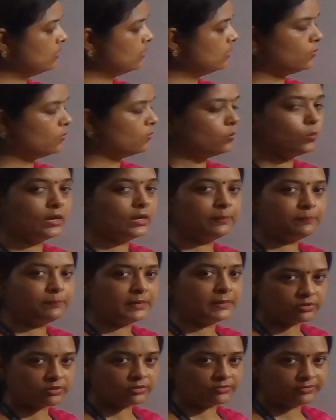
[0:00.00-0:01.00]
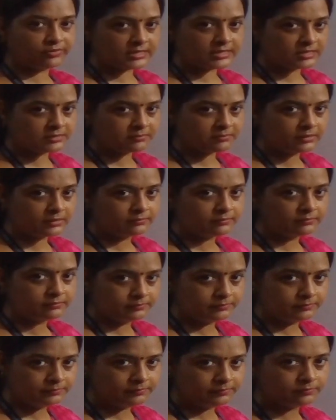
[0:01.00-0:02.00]
One place of decimal.
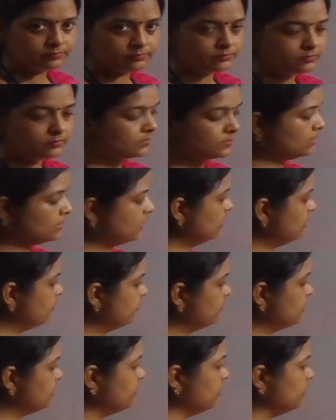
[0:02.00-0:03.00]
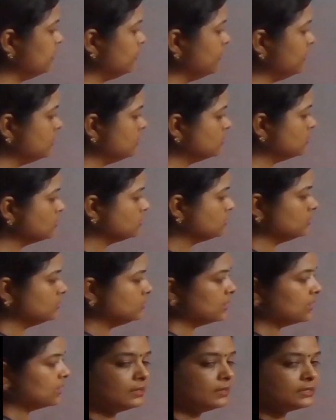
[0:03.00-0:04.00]
If it will be
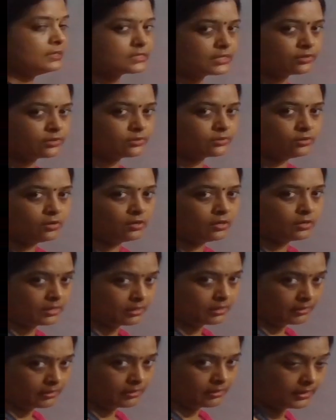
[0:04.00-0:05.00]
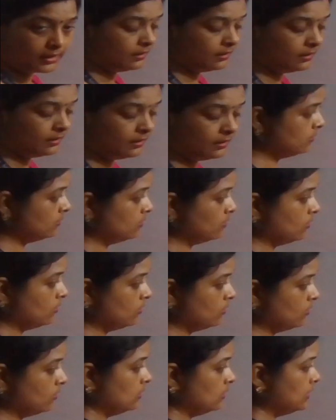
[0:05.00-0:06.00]
00, 100,
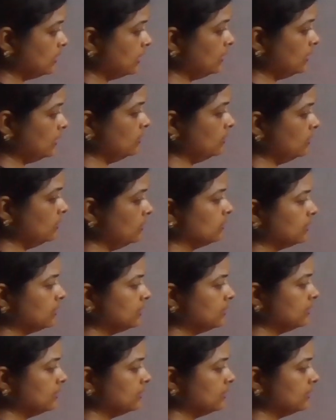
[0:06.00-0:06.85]
then the